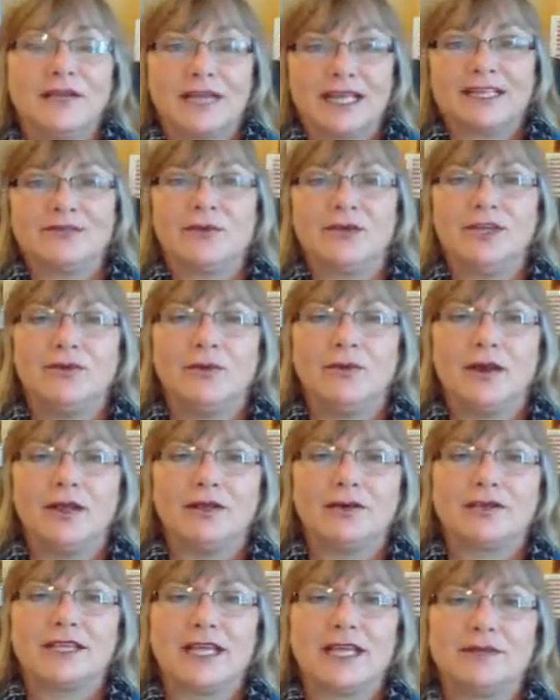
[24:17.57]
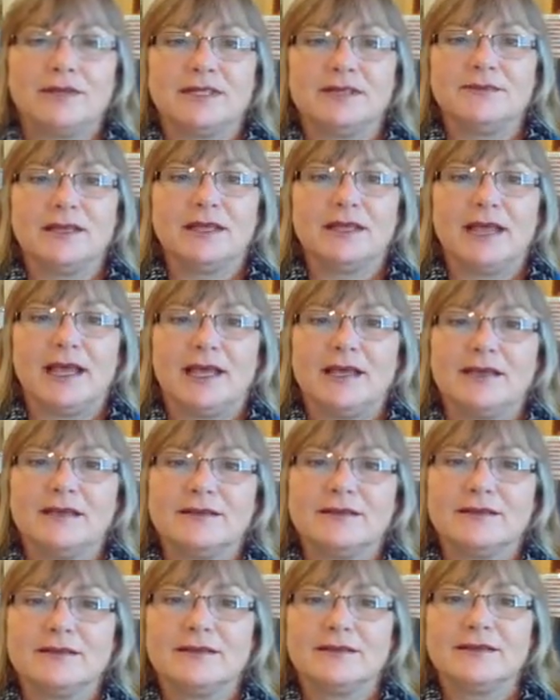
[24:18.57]
Well, that's what you want your table to be like.
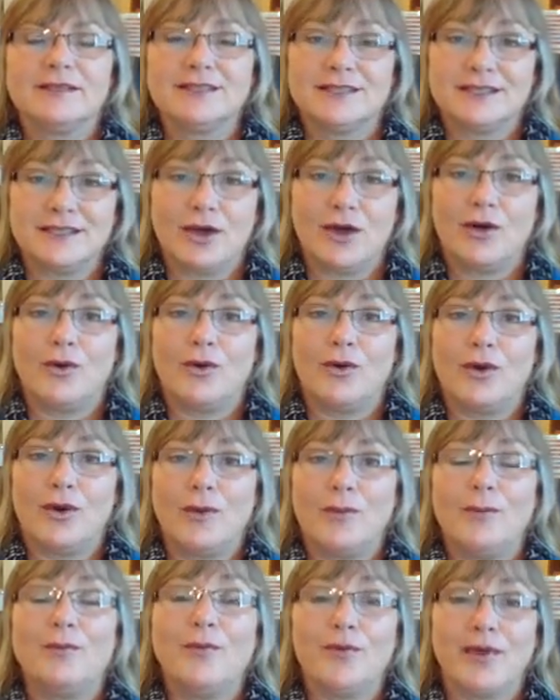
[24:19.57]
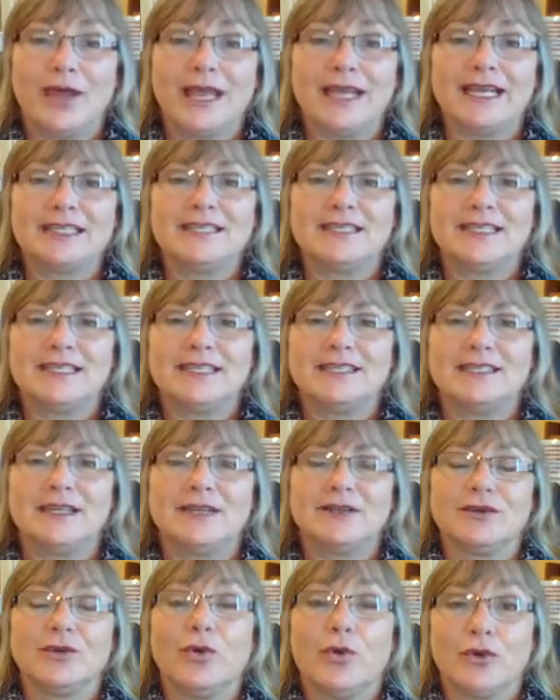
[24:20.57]
So bring an
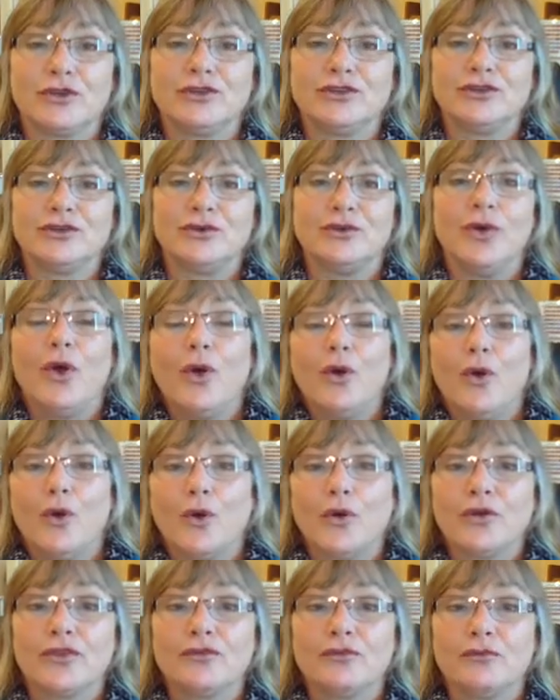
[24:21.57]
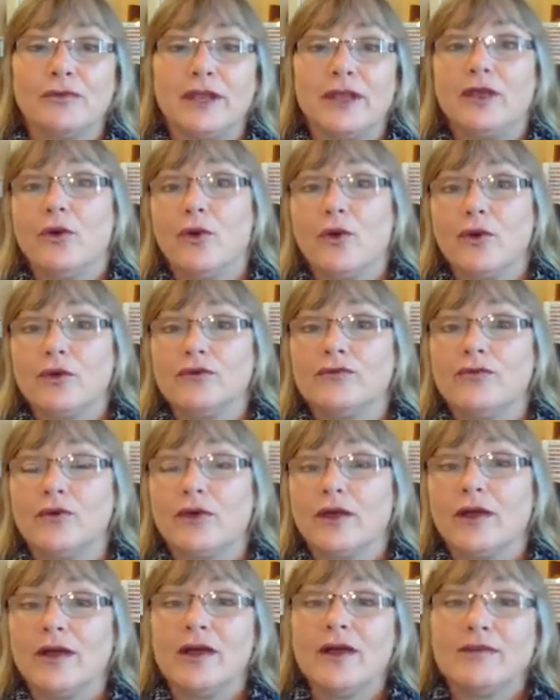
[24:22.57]
assistant or 2 or 3 or
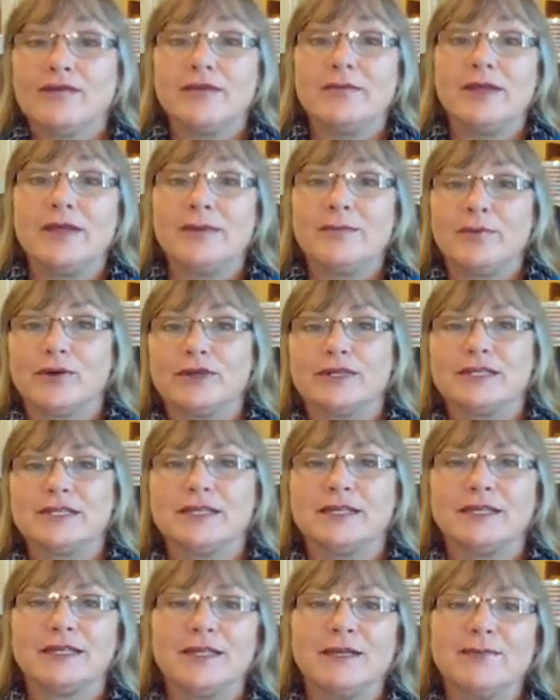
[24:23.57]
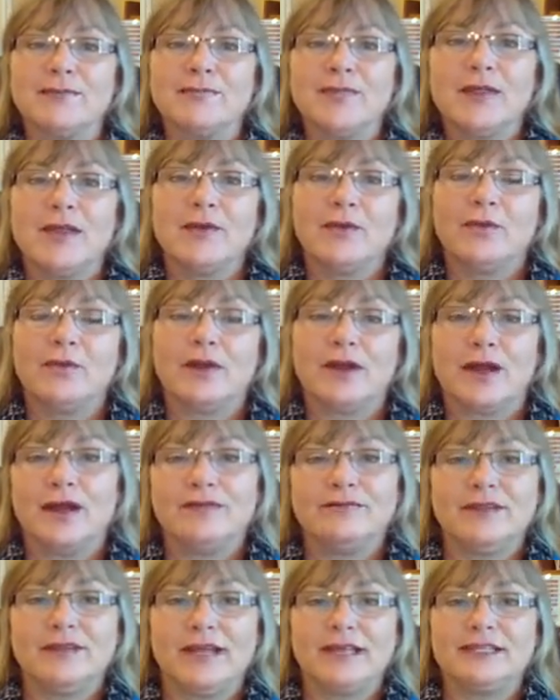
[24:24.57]
4. For me personally, what
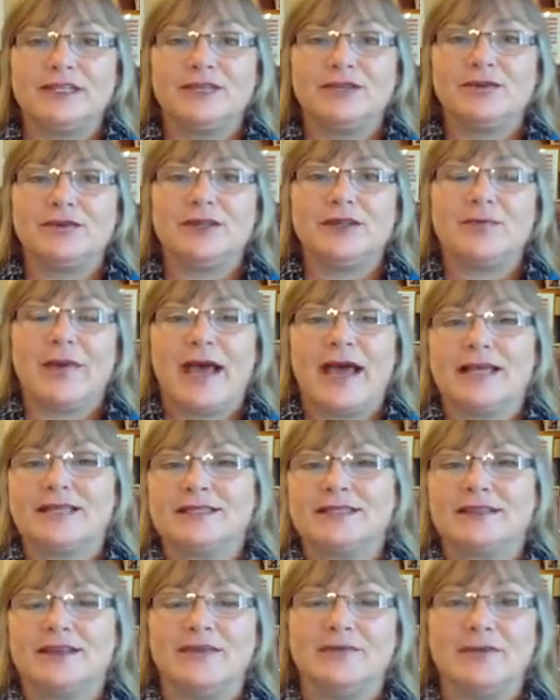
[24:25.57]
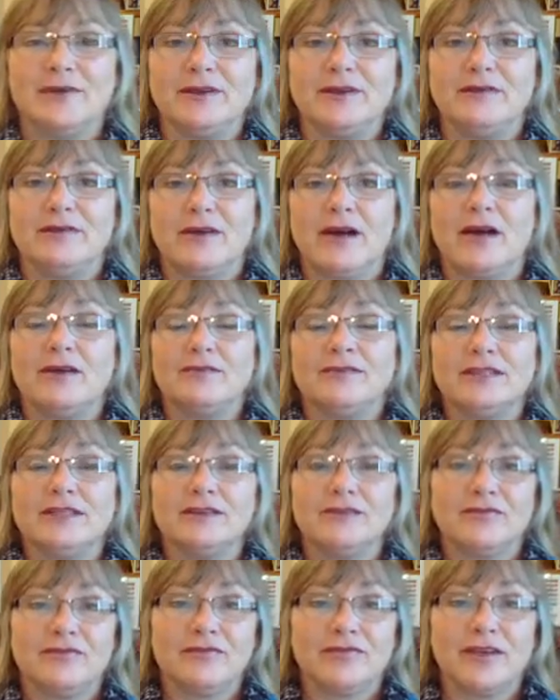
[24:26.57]
I've liked to do in the past, and I've been involved
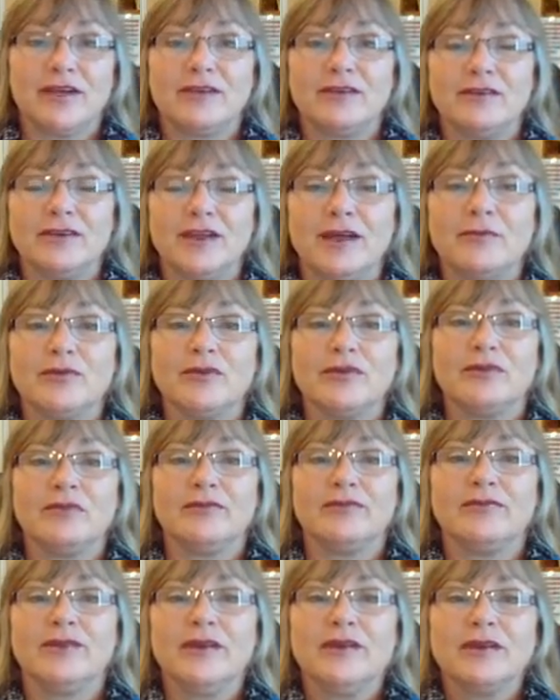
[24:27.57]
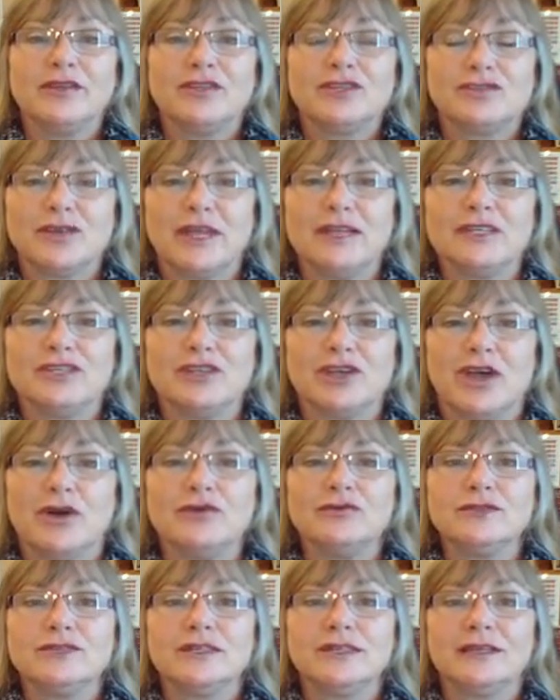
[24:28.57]
in a fair number of trade
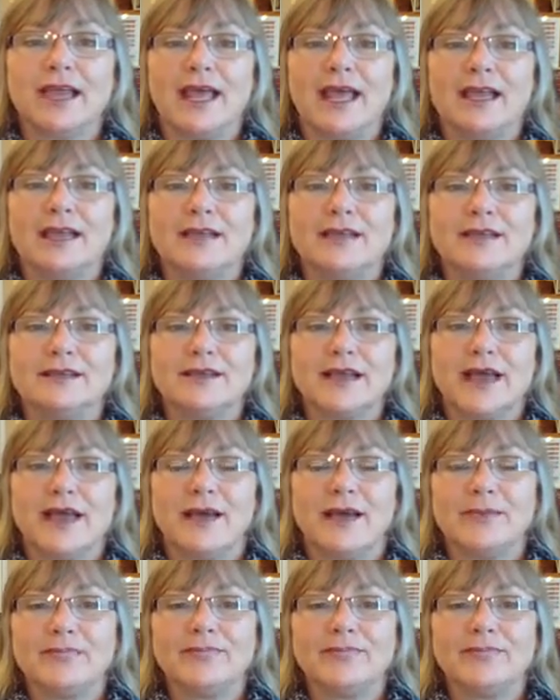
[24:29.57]
shows and